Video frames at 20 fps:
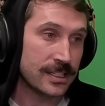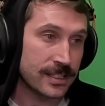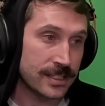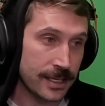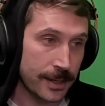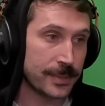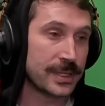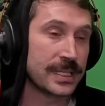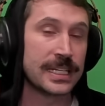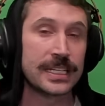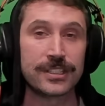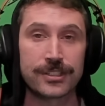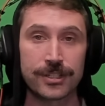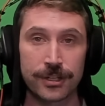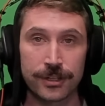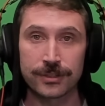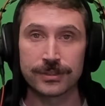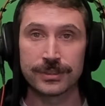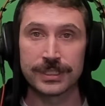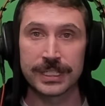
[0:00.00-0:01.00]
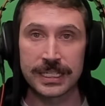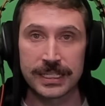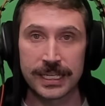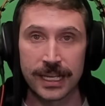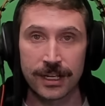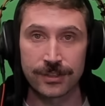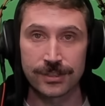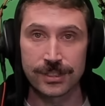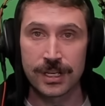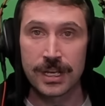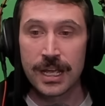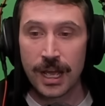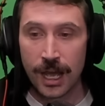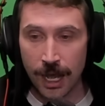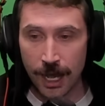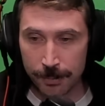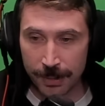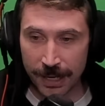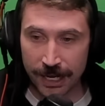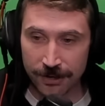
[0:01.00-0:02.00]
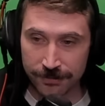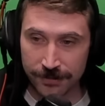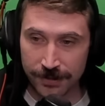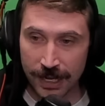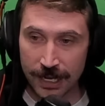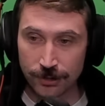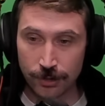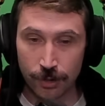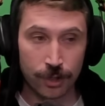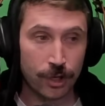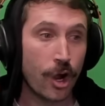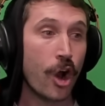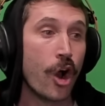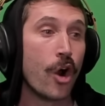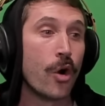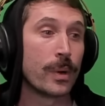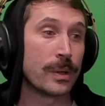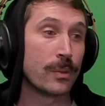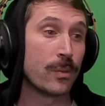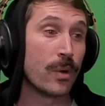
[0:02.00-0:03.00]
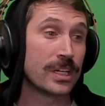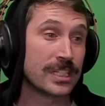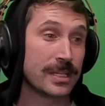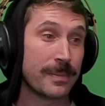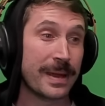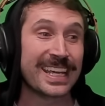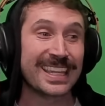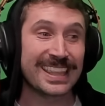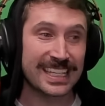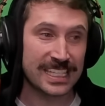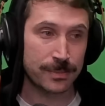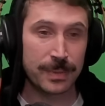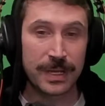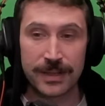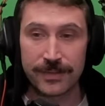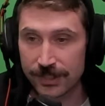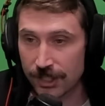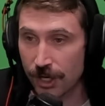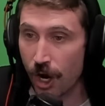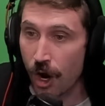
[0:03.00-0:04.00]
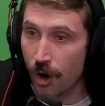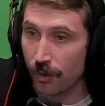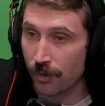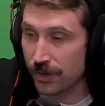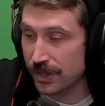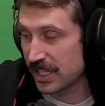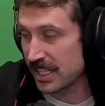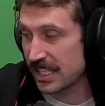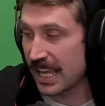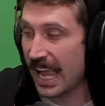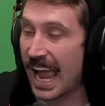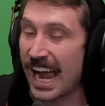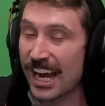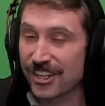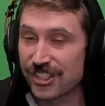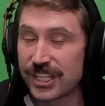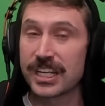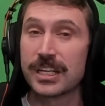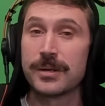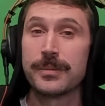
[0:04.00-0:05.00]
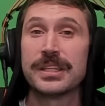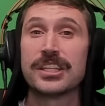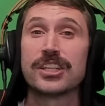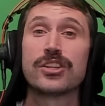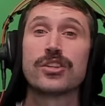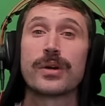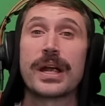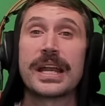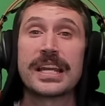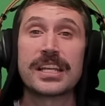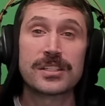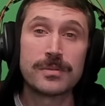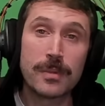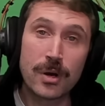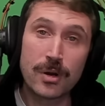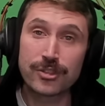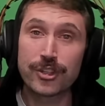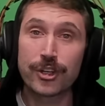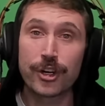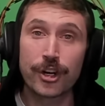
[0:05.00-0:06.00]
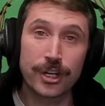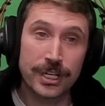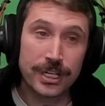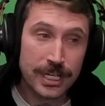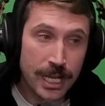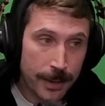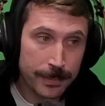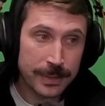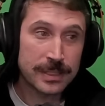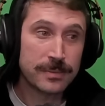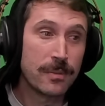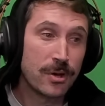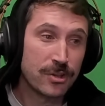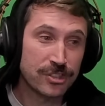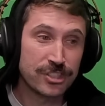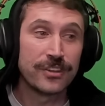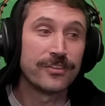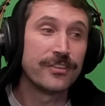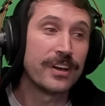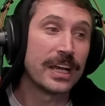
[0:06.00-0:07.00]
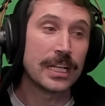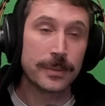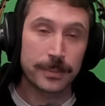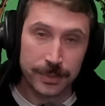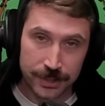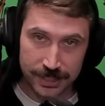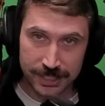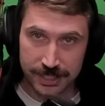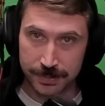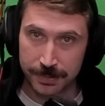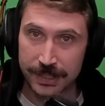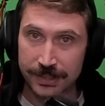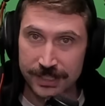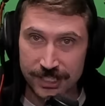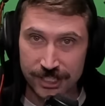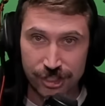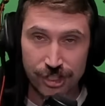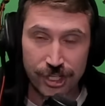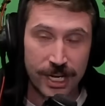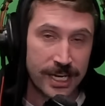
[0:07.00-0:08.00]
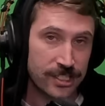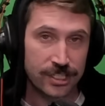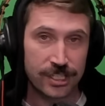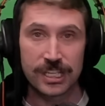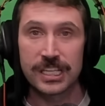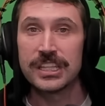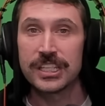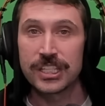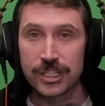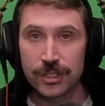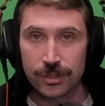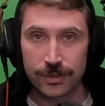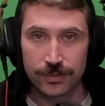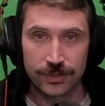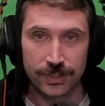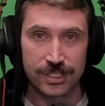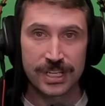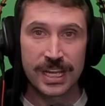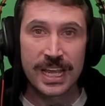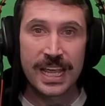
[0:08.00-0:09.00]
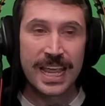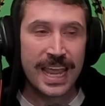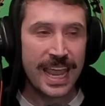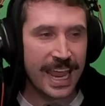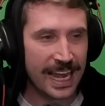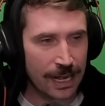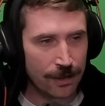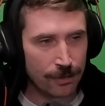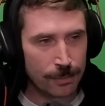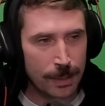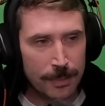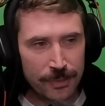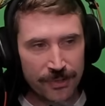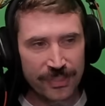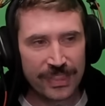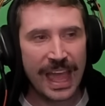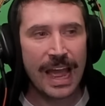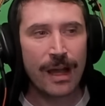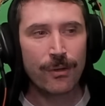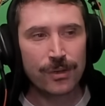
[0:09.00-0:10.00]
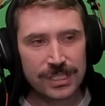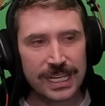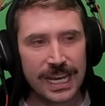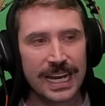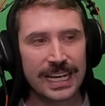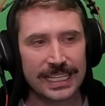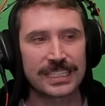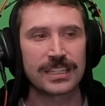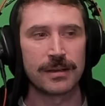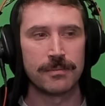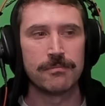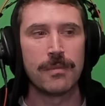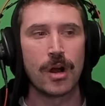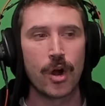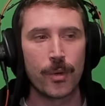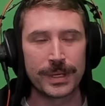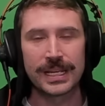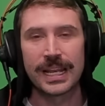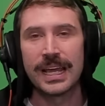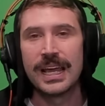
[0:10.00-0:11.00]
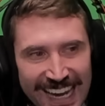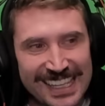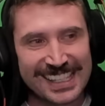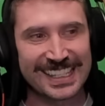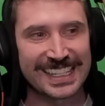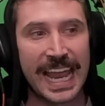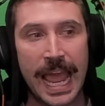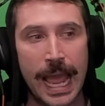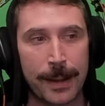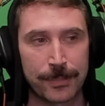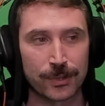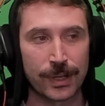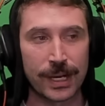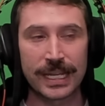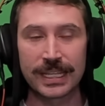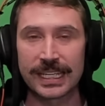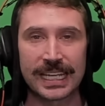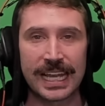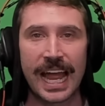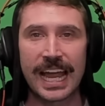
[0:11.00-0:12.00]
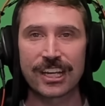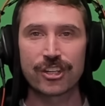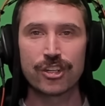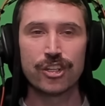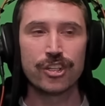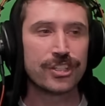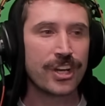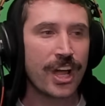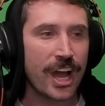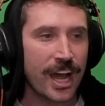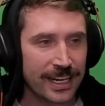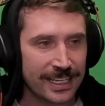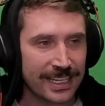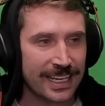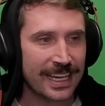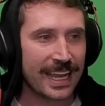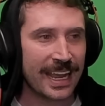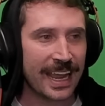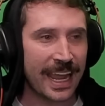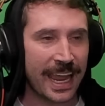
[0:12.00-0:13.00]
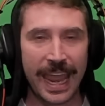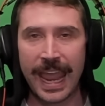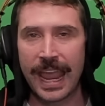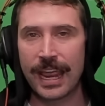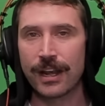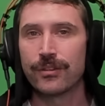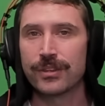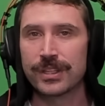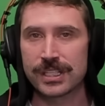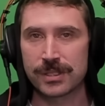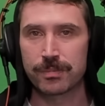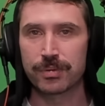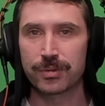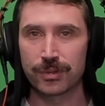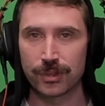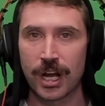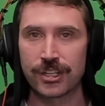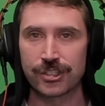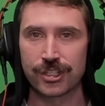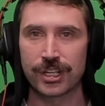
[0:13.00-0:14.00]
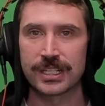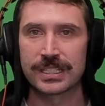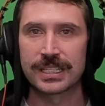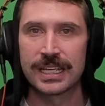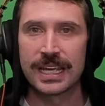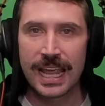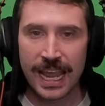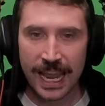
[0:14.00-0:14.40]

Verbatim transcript: some of the internal details about Falcor. Oh, we want to make this pivot. Oh, this is actually going to be the greatest, most ergonomic, most developer experience change in the universe. And I remember that was kind of like the moment I snapped, right? Like I could not handle this project